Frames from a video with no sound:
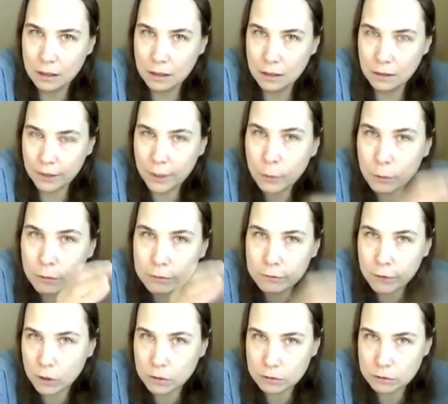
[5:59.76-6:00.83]
They were
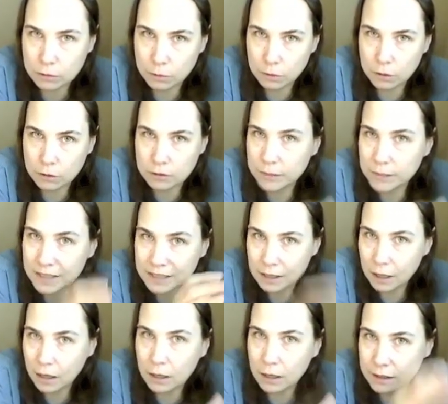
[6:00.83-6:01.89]
vulnerable to being
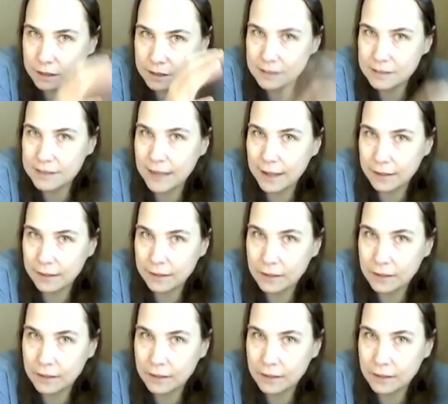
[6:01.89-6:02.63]
targeted to death